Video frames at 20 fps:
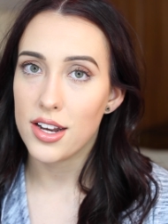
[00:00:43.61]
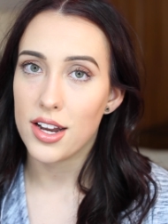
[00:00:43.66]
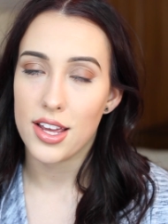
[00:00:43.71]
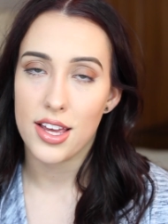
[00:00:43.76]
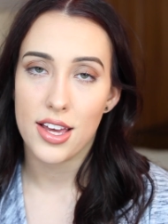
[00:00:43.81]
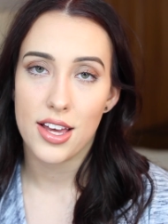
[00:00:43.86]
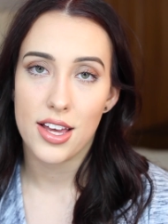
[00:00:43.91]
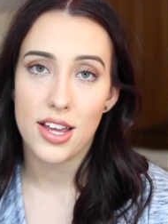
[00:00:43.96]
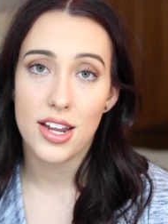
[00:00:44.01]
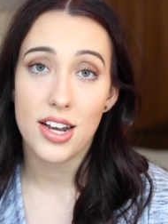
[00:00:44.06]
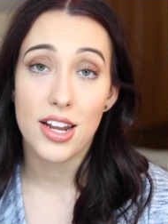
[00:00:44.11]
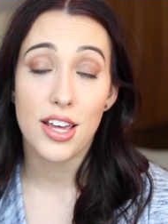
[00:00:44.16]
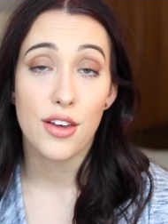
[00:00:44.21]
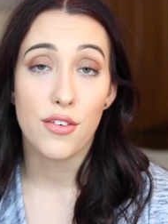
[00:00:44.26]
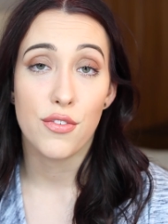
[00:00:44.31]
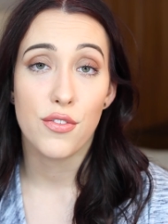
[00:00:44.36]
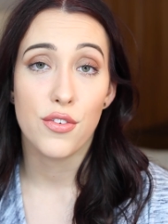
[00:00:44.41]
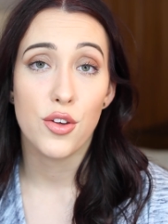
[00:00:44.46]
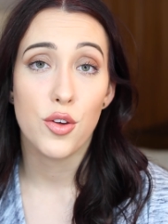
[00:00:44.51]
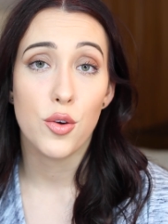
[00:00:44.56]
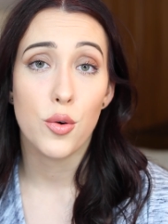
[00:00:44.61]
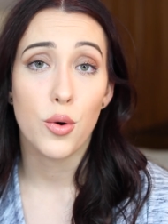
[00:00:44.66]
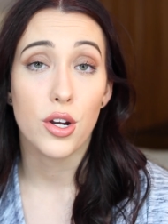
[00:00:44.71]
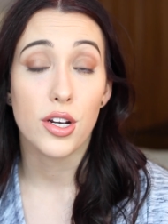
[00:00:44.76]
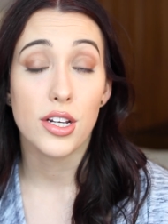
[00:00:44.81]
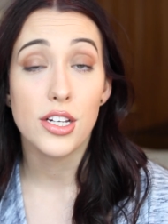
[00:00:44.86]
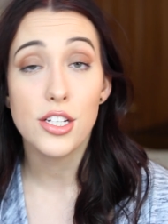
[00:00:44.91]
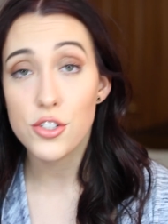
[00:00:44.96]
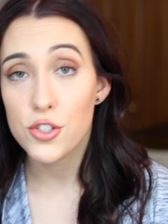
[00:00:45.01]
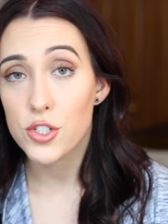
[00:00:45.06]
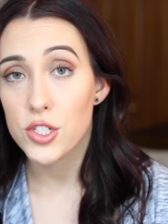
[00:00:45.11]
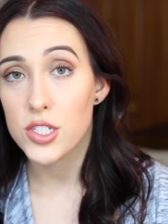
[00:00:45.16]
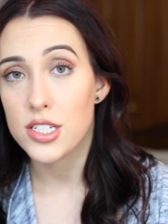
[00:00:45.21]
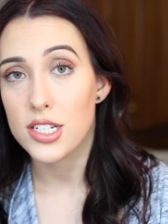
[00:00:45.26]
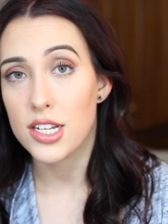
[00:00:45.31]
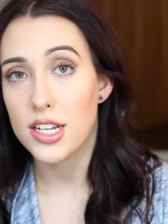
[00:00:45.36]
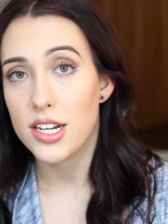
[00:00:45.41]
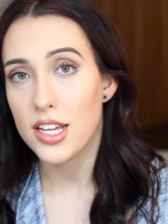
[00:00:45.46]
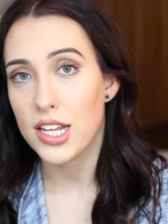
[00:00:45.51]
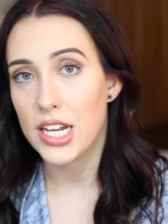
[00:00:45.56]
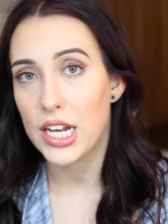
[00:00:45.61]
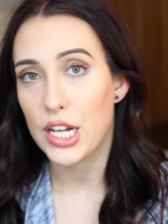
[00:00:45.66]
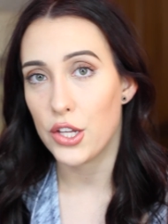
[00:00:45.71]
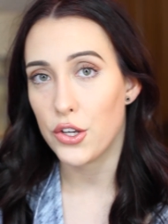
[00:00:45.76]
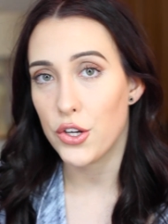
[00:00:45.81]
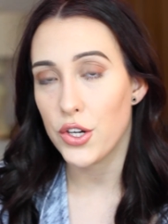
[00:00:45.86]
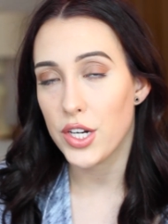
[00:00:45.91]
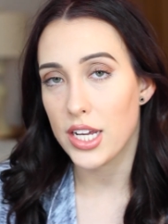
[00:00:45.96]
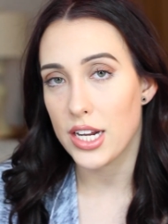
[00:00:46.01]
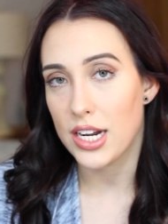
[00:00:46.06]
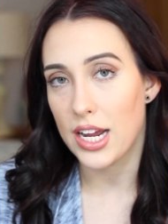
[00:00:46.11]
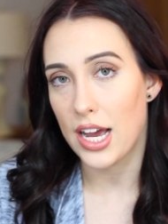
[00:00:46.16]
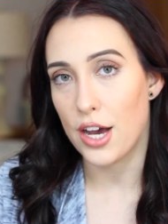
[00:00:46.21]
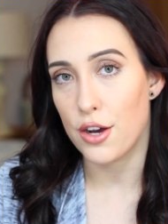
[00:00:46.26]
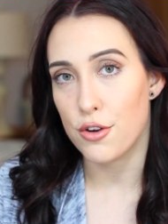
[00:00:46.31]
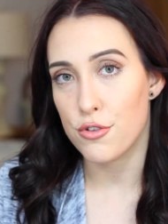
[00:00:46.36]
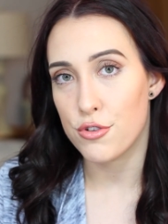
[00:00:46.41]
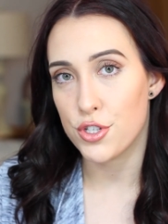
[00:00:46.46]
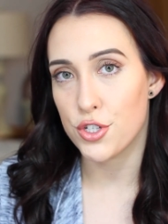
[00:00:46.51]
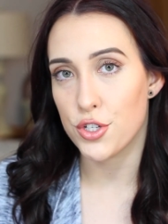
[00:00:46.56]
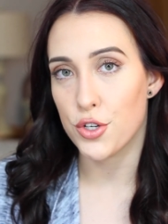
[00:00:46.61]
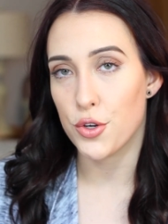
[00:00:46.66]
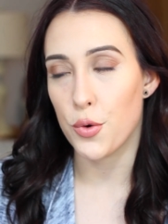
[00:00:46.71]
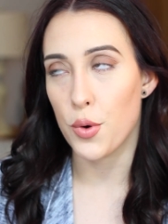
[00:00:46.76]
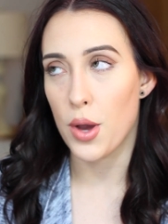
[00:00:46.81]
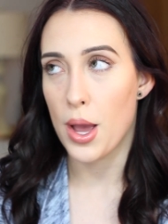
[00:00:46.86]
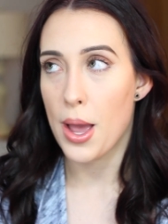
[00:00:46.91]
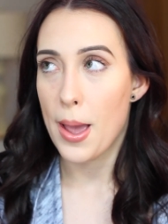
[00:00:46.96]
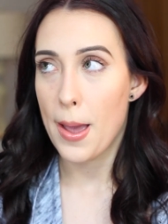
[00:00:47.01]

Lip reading: And if you are interested in learning how to